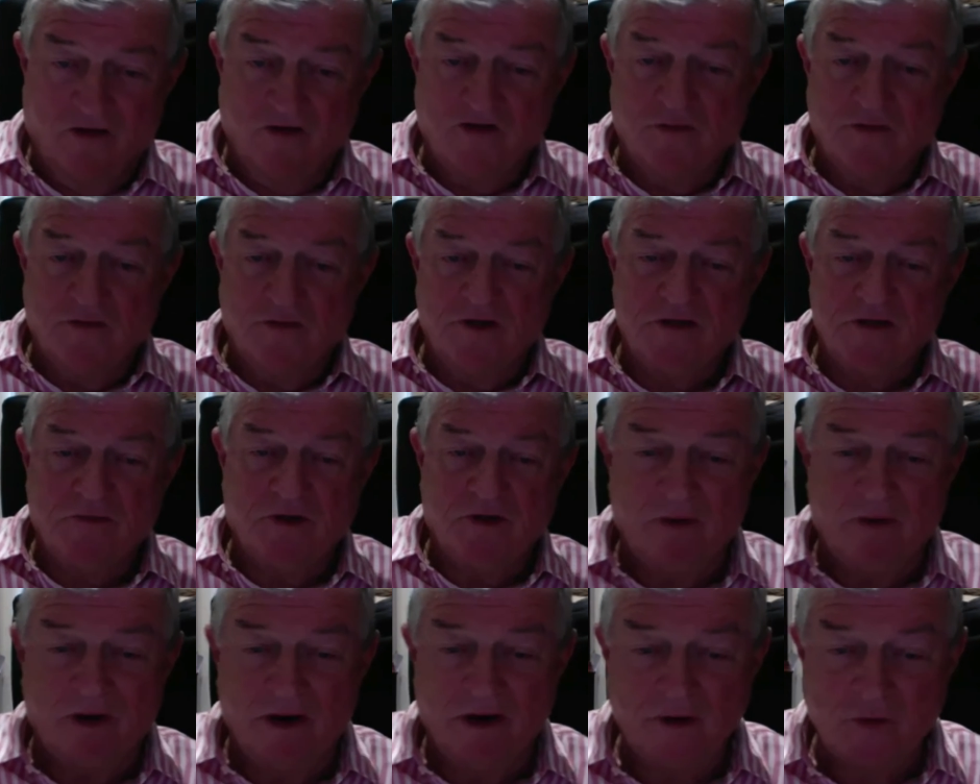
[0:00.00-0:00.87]
Not to mention
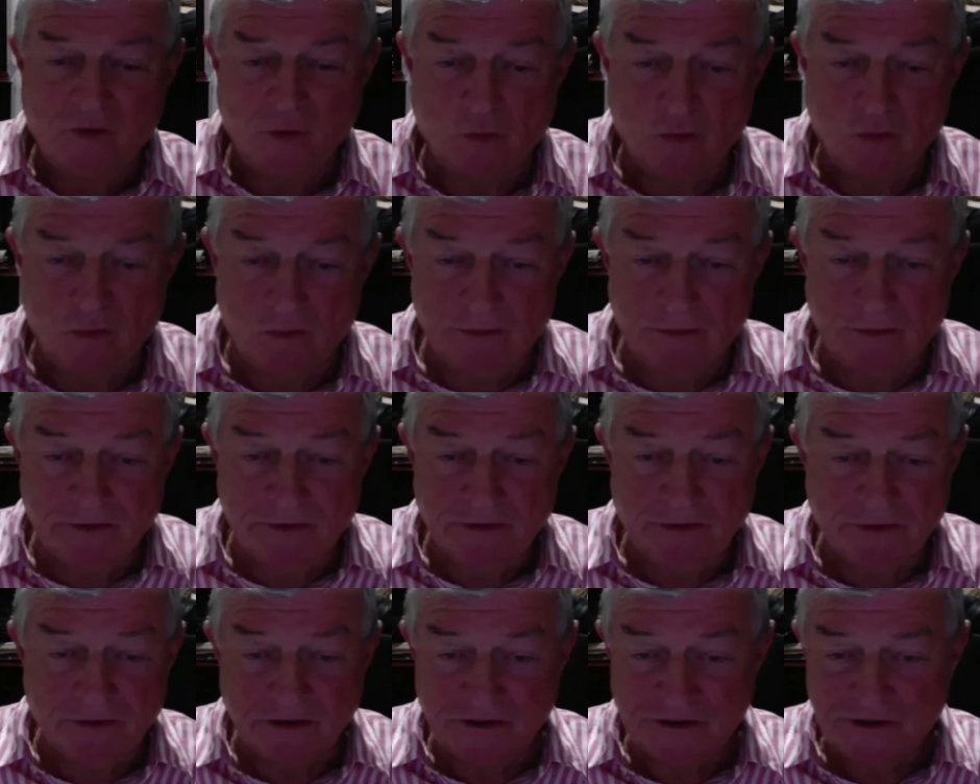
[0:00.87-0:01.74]
being married to a woman
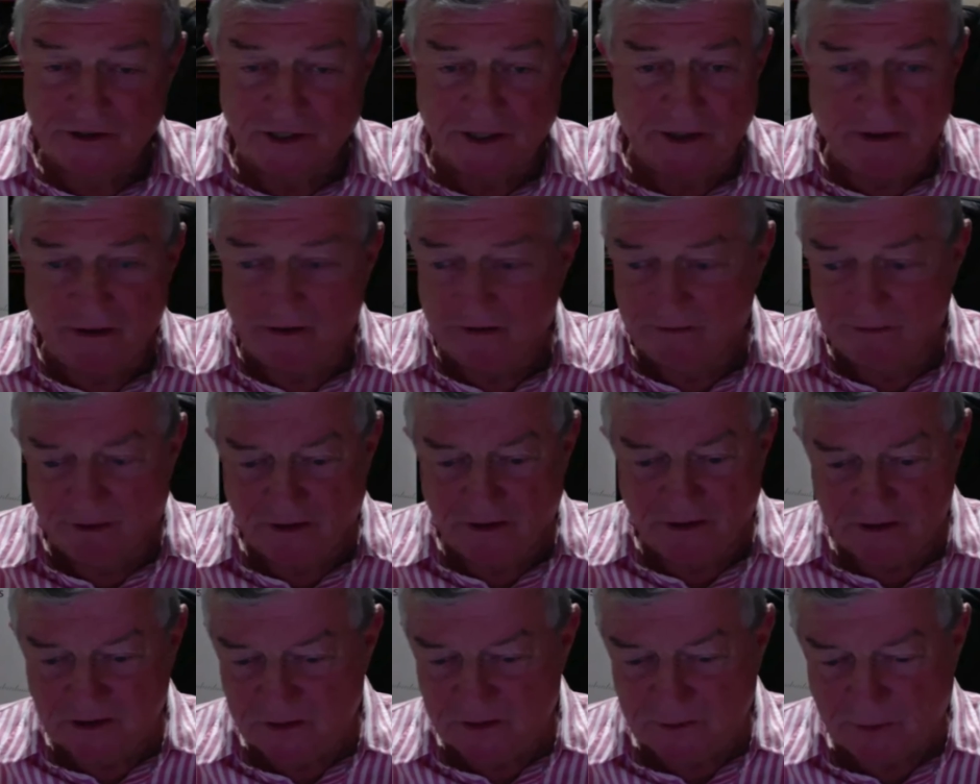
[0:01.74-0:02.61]
who can shake it,
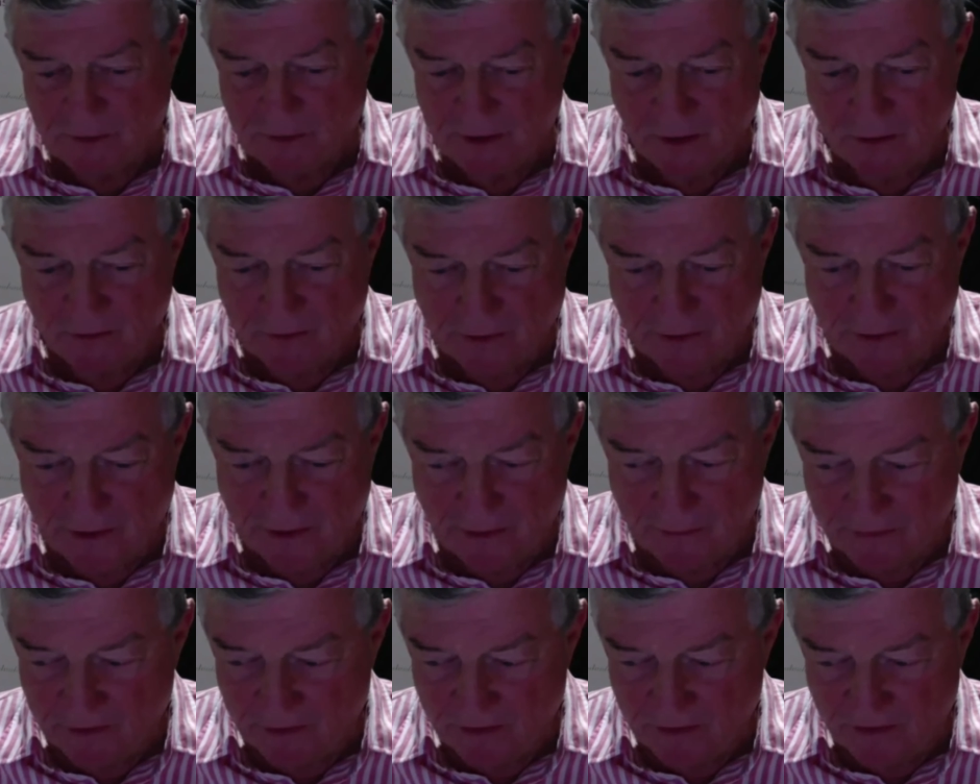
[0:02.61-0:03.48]
that is just by
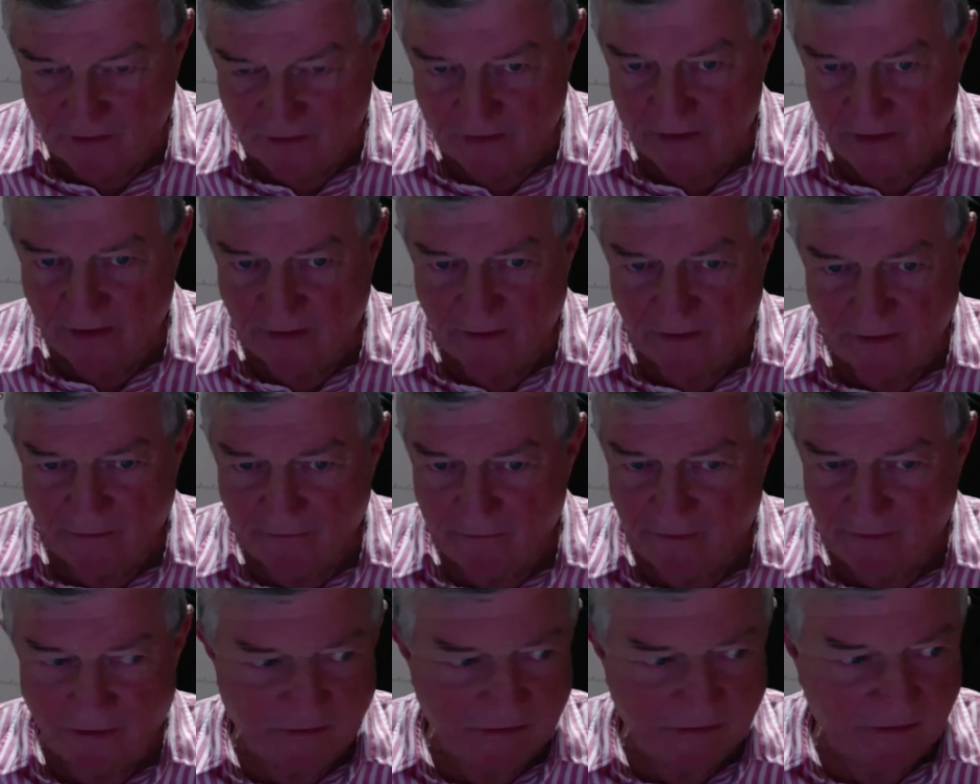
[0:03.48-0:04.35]
looking at me and saying,
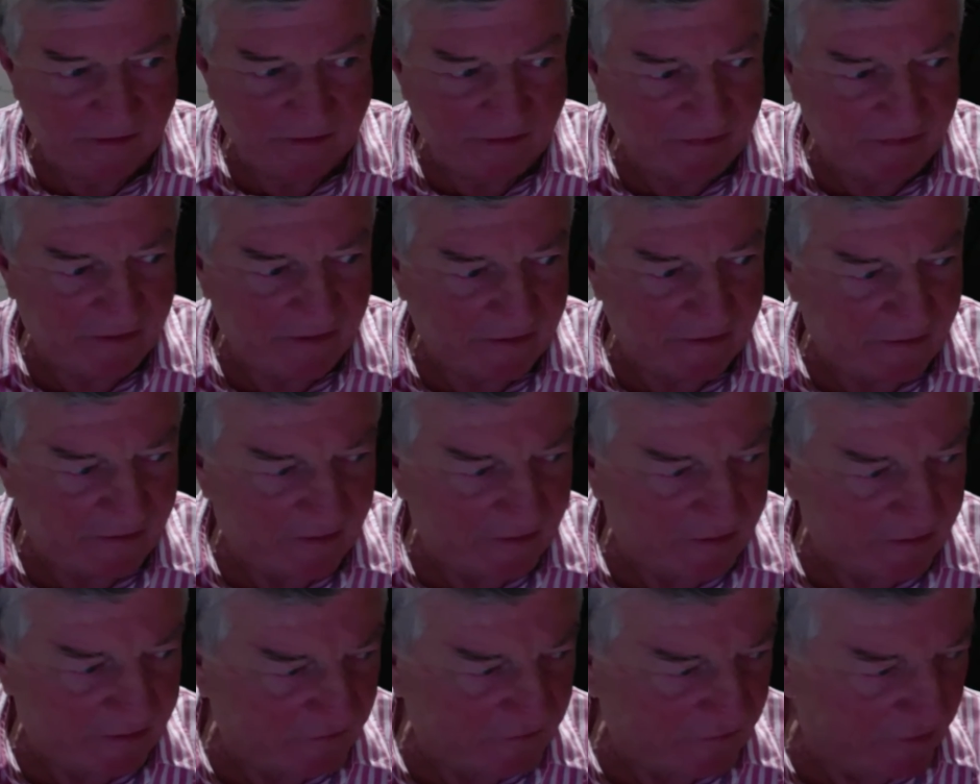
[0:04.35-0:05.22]
"Where did you get that
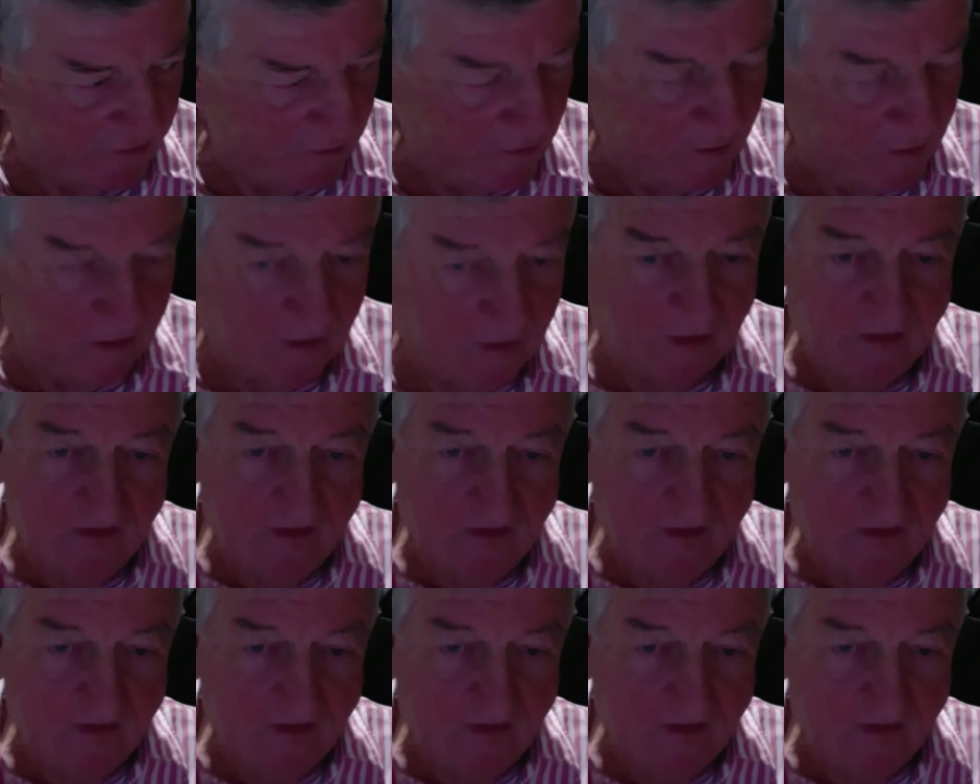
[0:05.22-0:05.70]
idea from?"